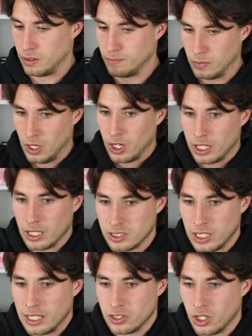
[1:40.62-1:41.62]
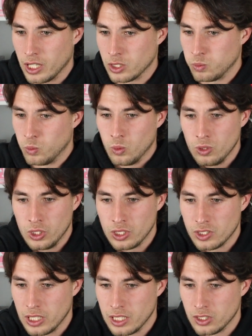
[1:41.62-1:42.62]
Like I said, it's like this, you can
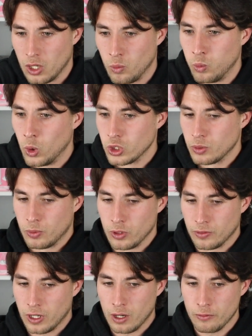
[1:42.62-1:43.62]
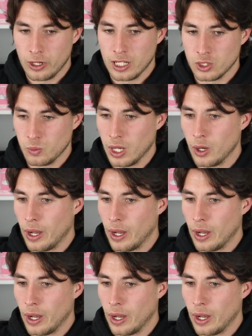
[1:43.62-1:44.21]
see this like waterproof covering as well.